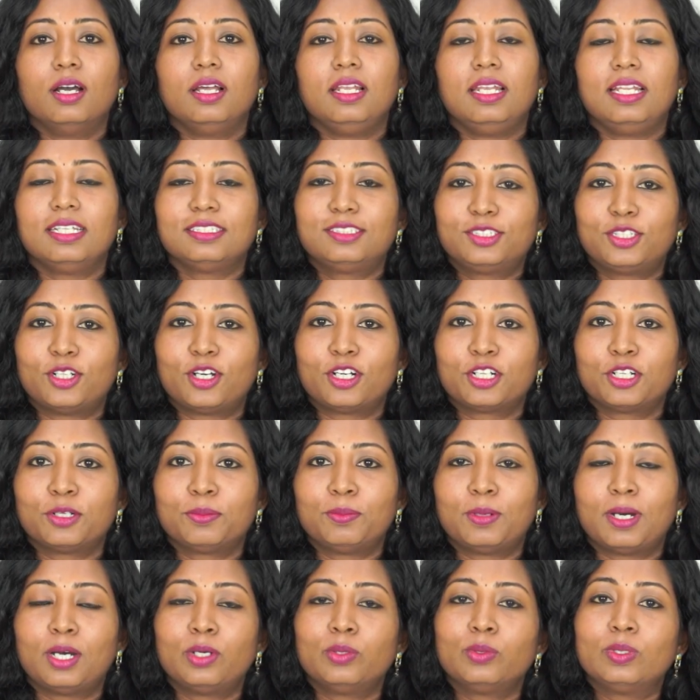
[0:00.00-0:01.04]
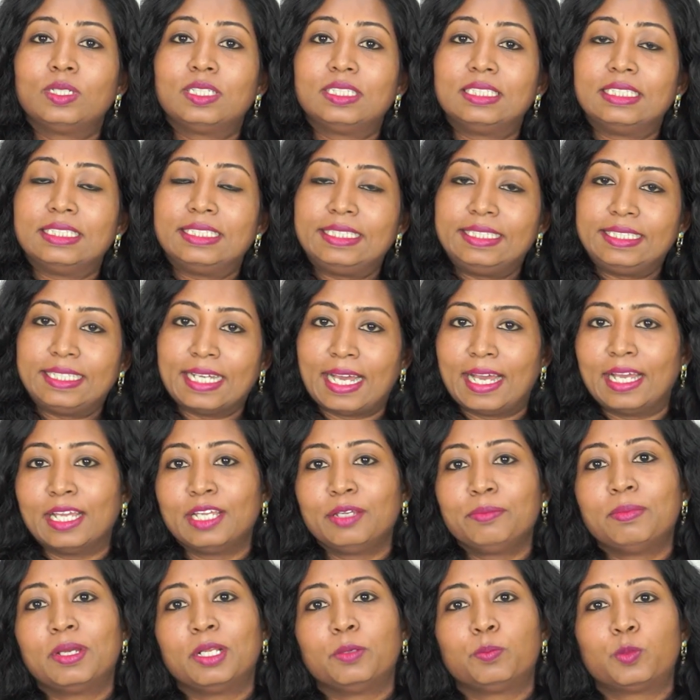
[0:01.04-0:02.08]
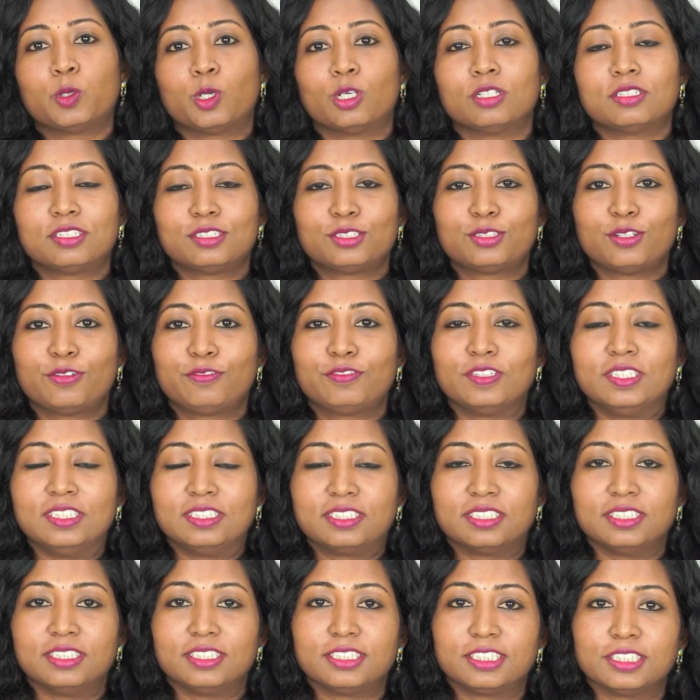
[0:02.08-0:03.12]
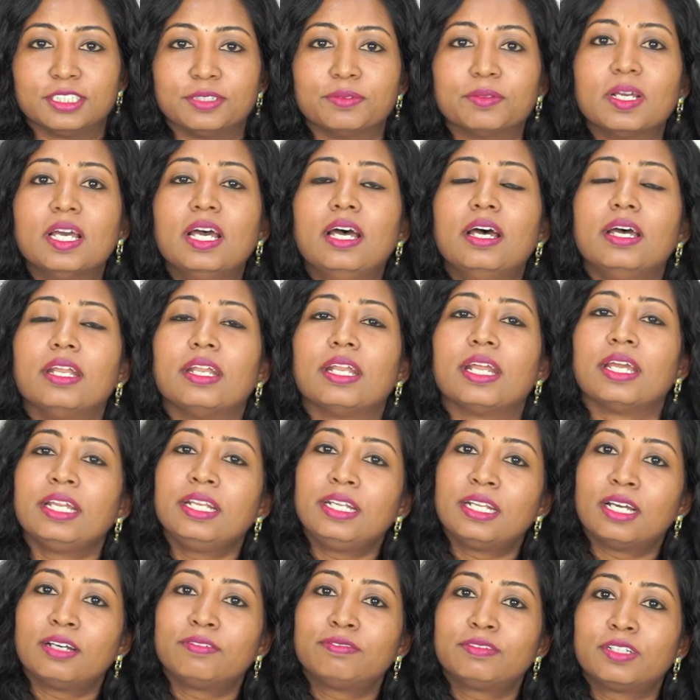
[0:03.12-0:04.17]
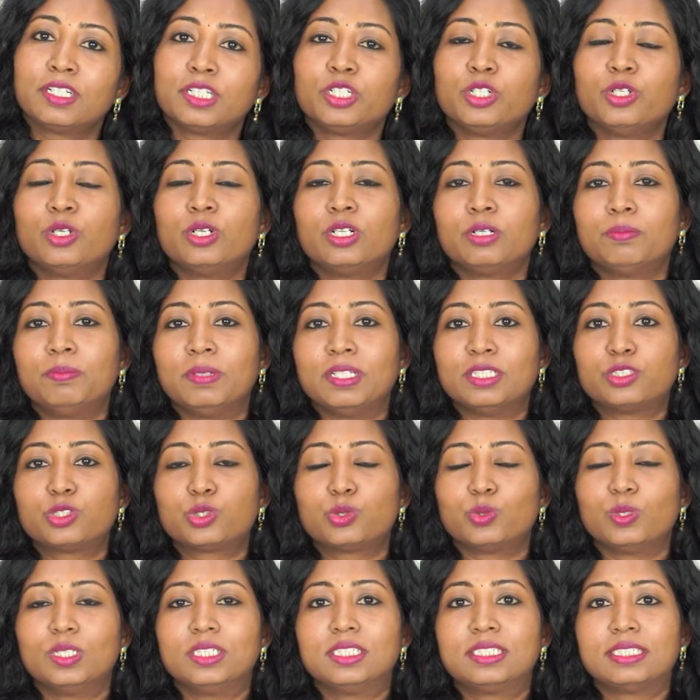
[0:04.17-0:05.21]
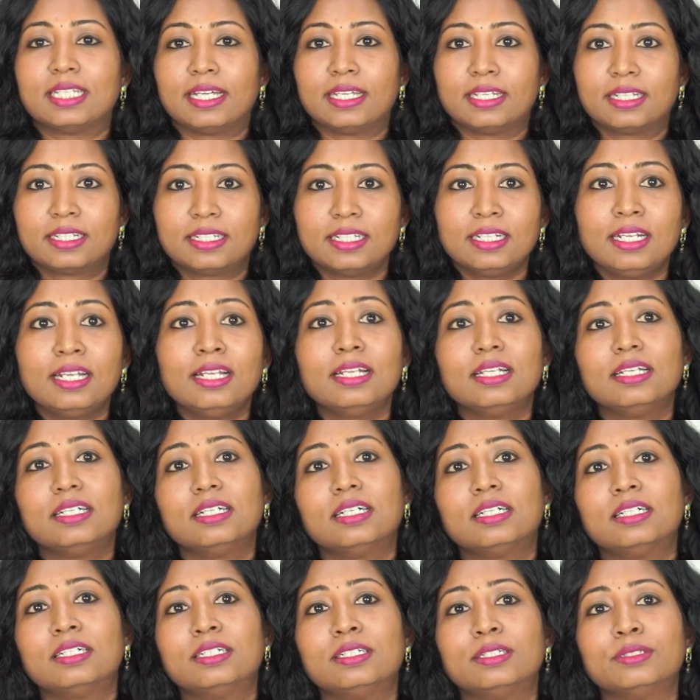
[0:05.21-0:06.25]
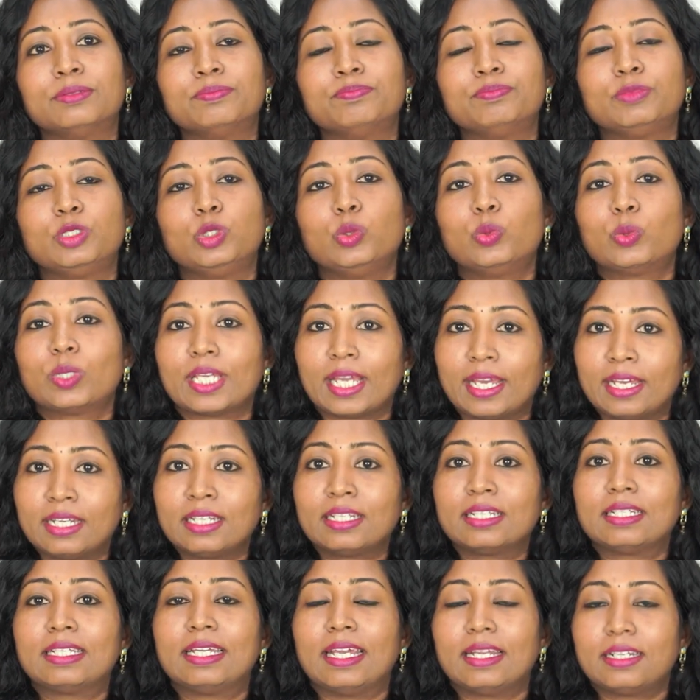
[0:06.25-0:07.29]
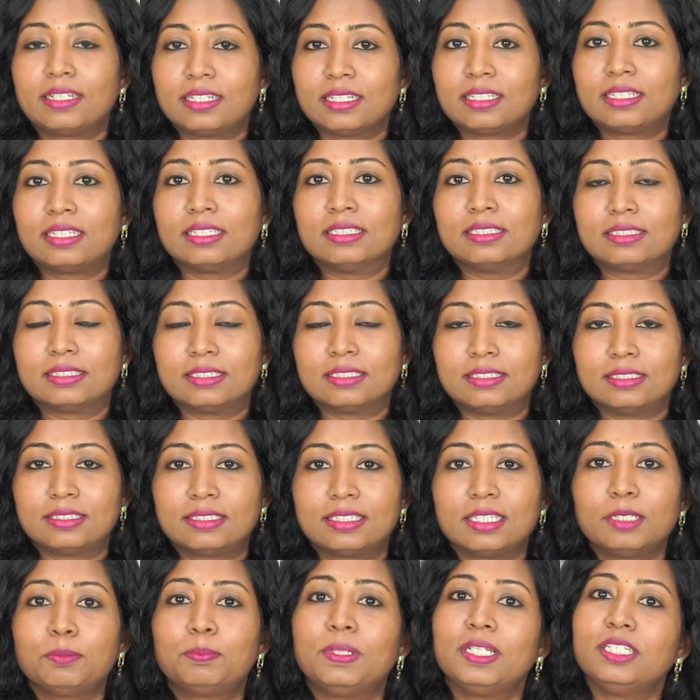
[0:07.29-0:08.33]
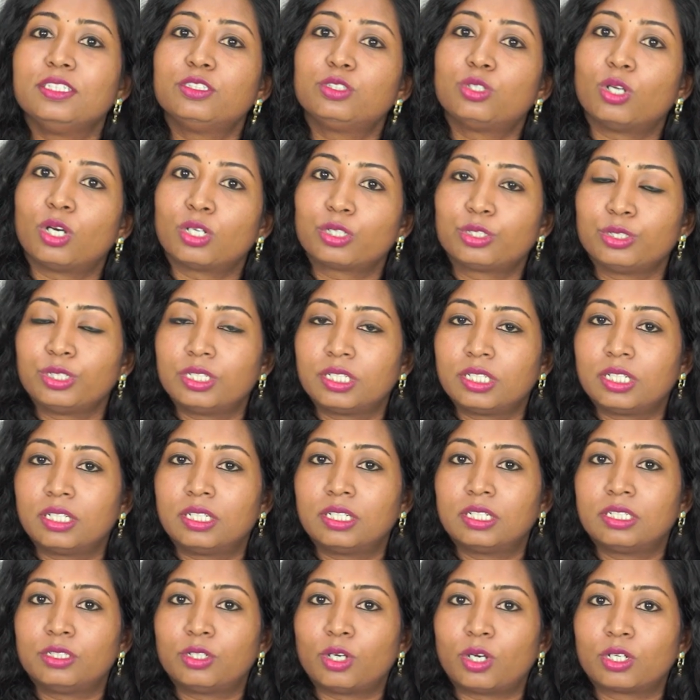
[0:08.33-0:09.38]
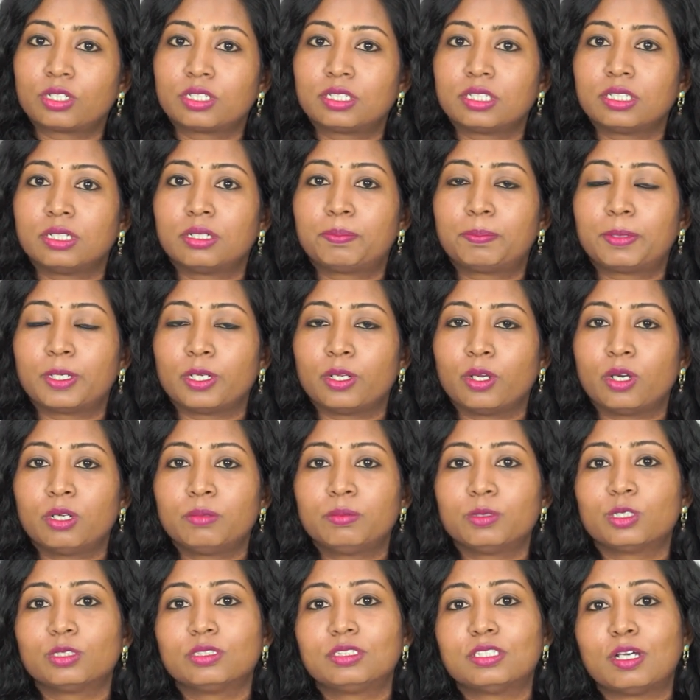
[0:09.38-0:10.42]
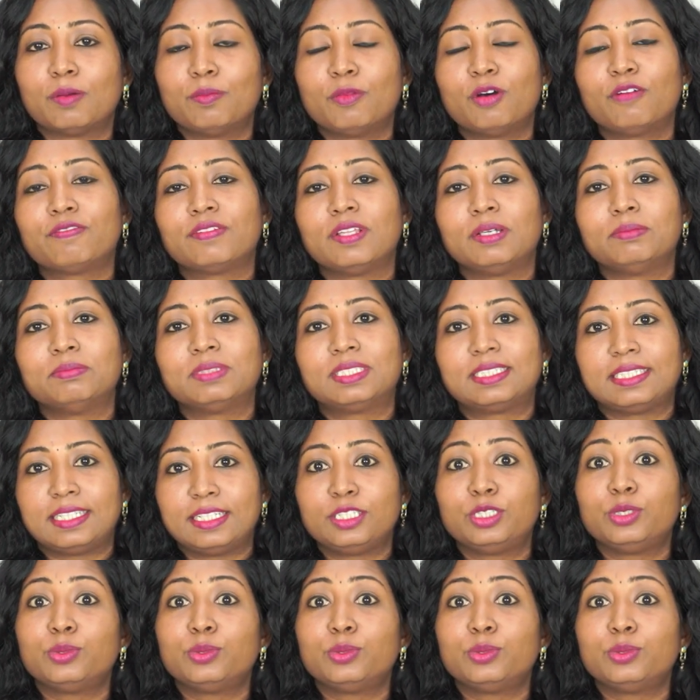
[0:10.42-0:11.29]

Let's talk about the time and process of insertion. Right after your menstrual cycle, you can get it inserted. Please talk to your doctor prior, because some of them say